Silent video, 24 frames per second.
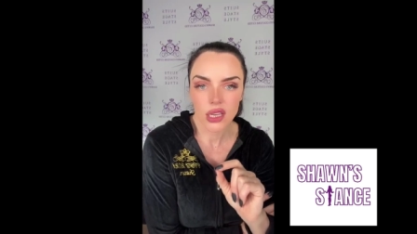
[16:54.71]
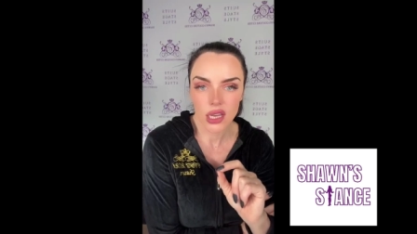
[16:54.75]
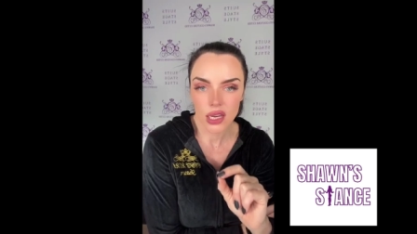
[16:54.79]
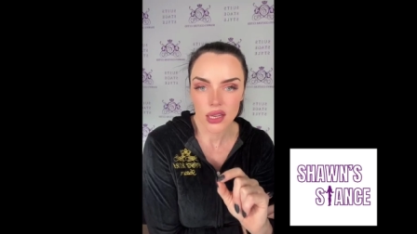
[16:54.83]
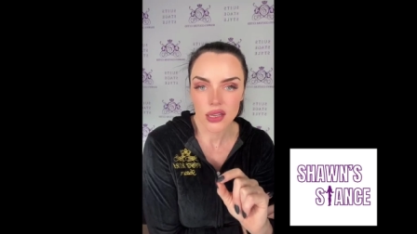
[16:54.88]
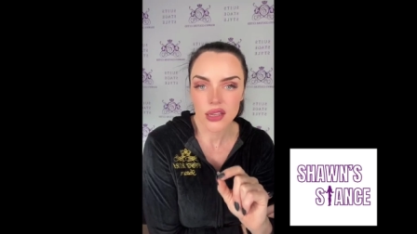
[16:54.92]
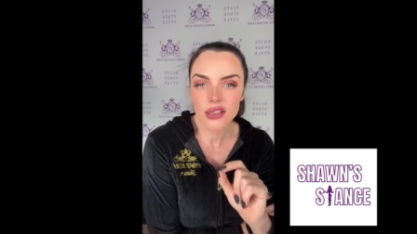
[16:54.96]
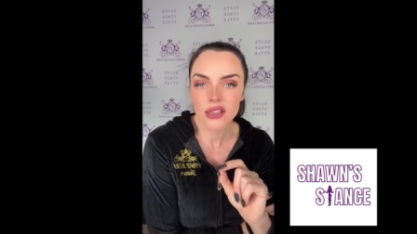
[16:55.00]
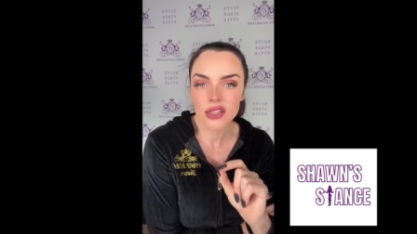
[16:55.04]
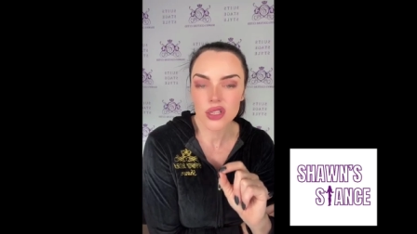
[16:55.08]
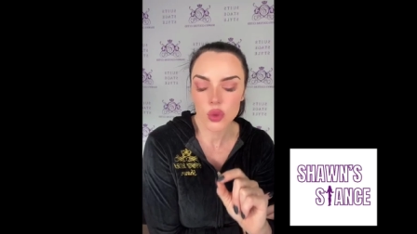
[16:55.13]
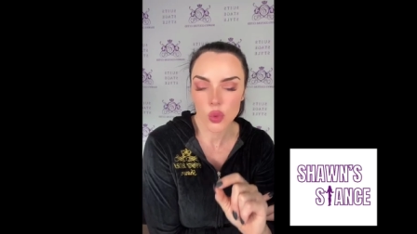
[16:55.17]

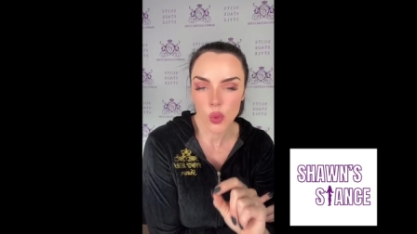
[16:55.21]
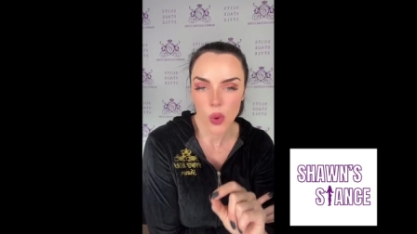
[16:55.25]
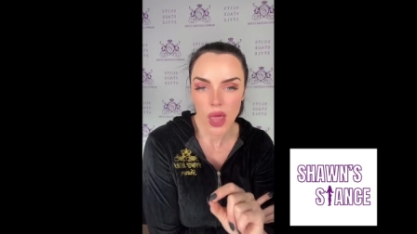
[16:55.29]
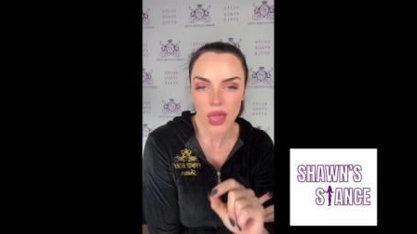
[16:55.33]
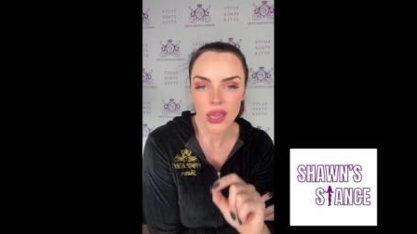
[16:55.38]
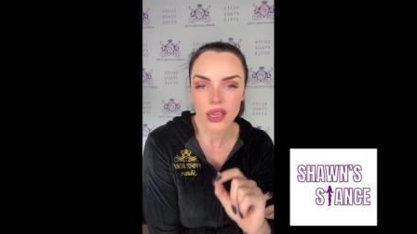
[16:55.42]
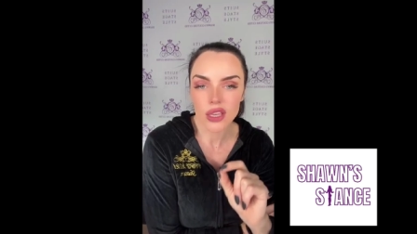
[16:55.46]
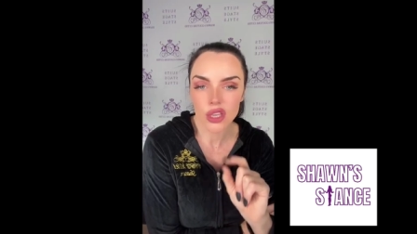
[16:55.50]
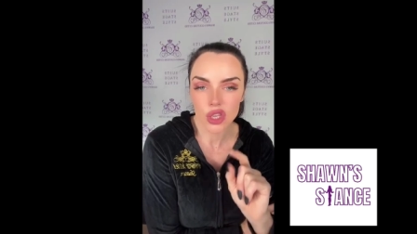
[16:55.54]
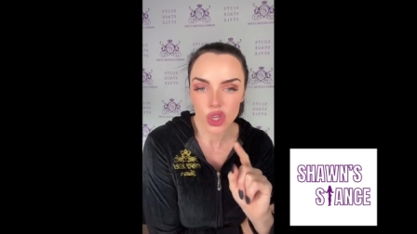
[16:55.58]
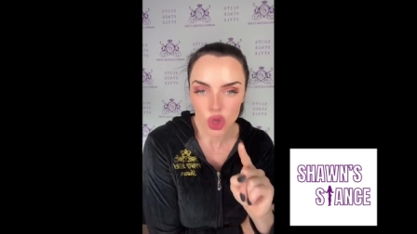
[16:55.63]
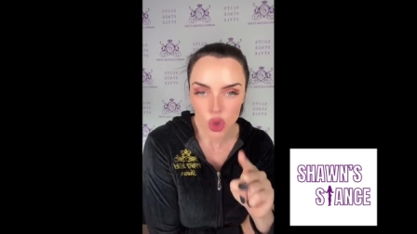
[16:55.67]
need to
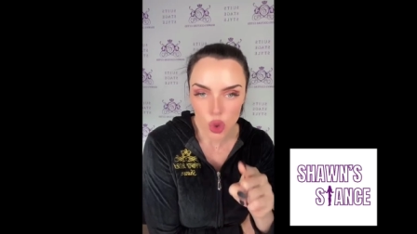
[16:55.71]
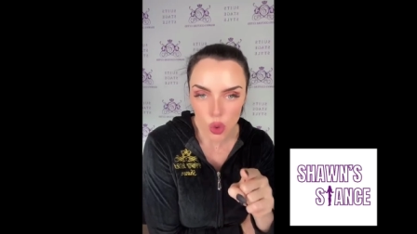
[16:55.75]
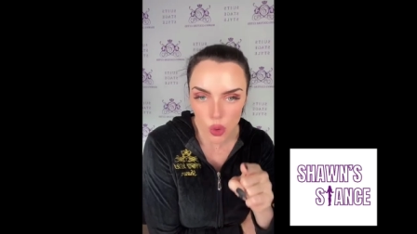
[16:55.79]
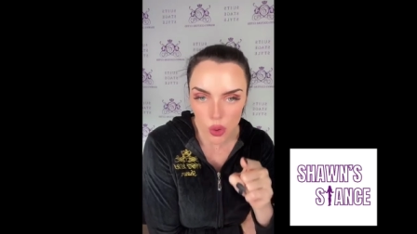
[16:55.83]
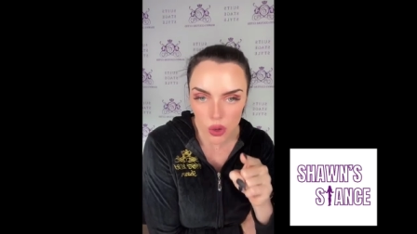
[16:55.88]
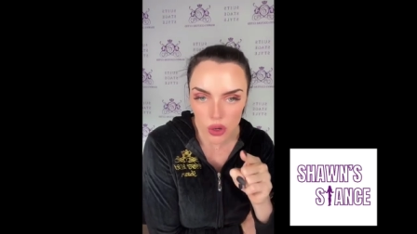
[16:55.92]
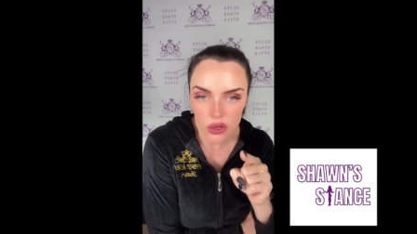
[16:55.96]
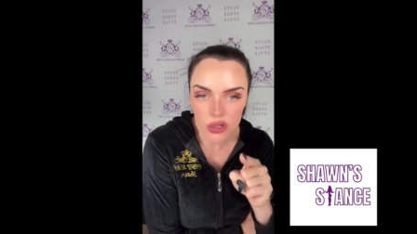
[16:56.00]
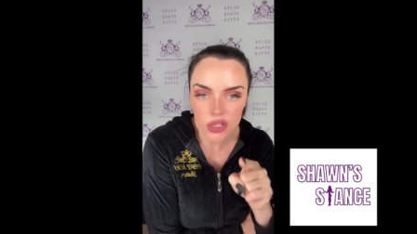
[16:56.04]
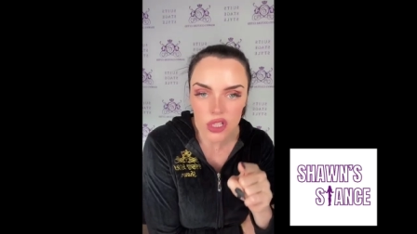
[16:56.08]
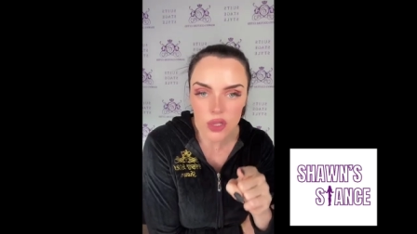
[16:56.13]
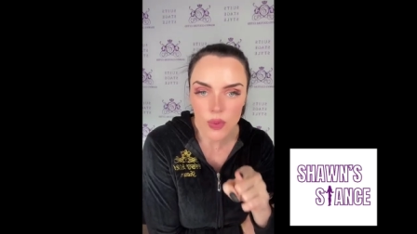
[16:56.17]
sweat
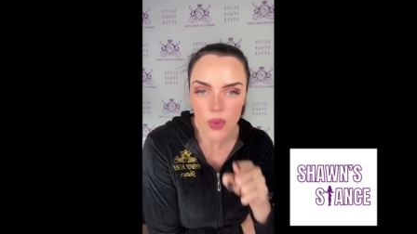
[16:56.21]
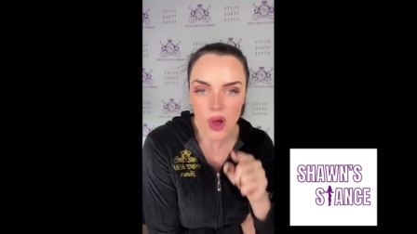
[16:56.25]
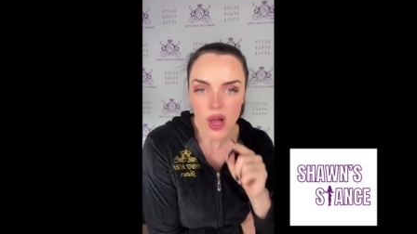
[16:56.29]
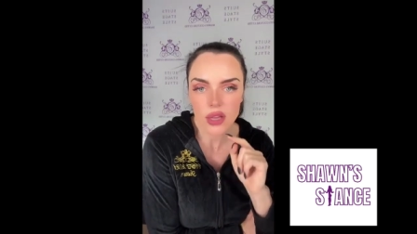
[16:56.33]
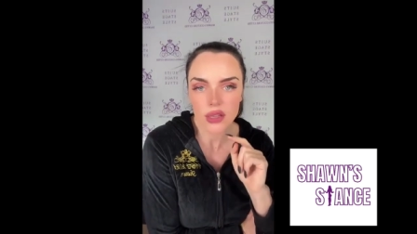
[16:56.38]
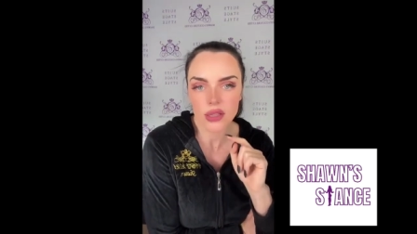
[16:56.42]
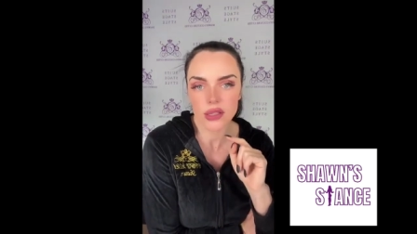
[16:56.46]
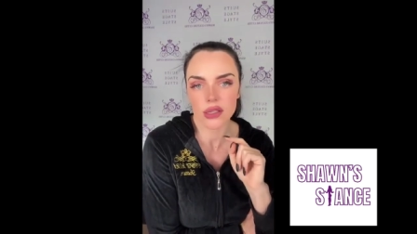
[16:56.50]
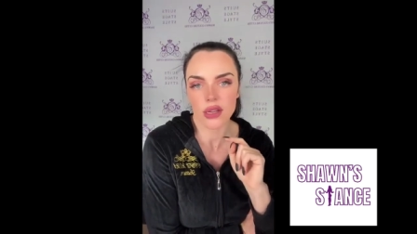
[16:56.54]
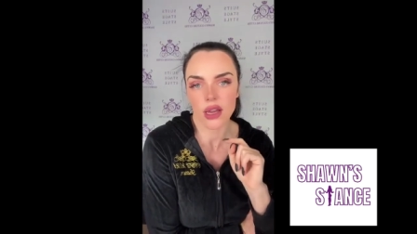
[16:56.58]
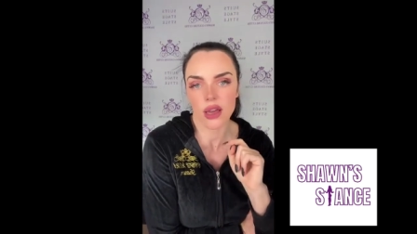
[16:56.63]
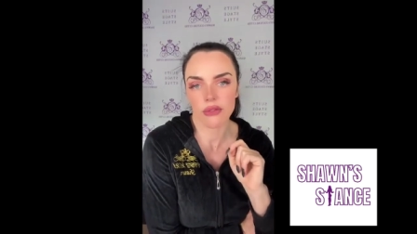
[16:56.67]
your
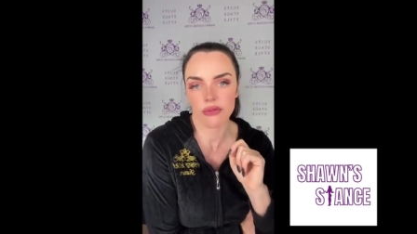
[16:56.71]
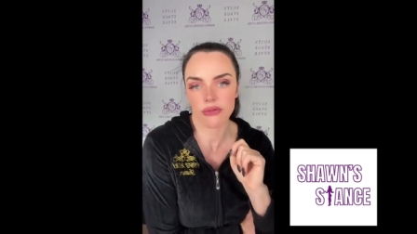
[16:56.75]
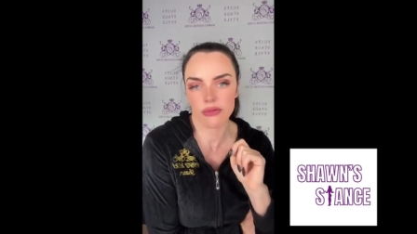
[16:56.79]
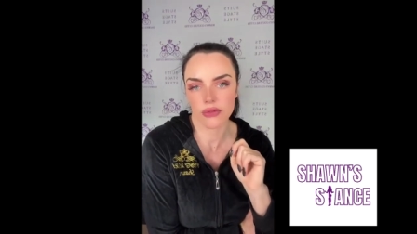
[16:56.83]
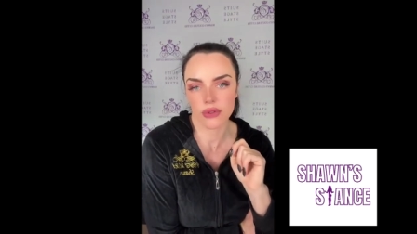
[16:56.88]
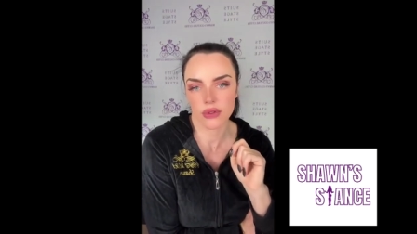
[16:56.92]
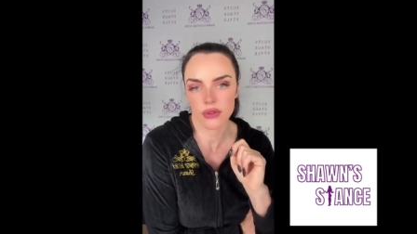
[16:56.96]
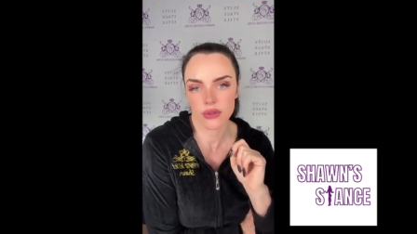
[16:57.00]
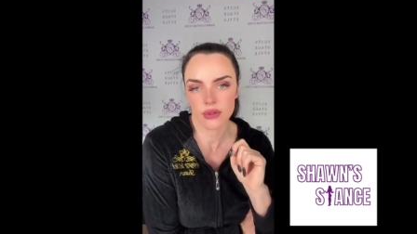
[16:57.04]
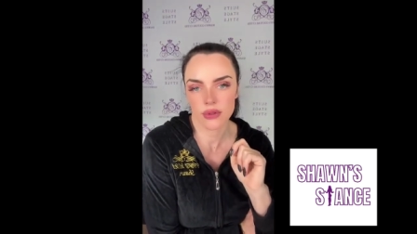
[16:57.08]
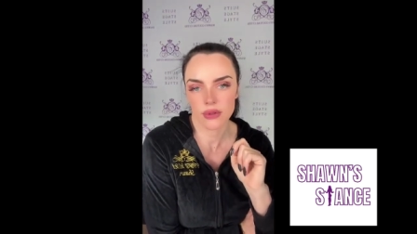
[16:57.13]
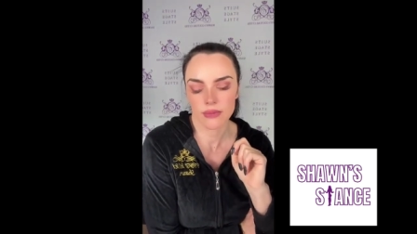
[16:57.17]
small
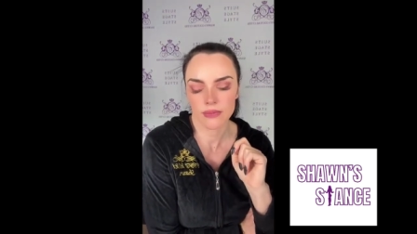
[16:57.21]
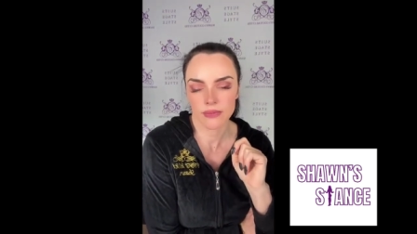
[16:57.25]
stuff.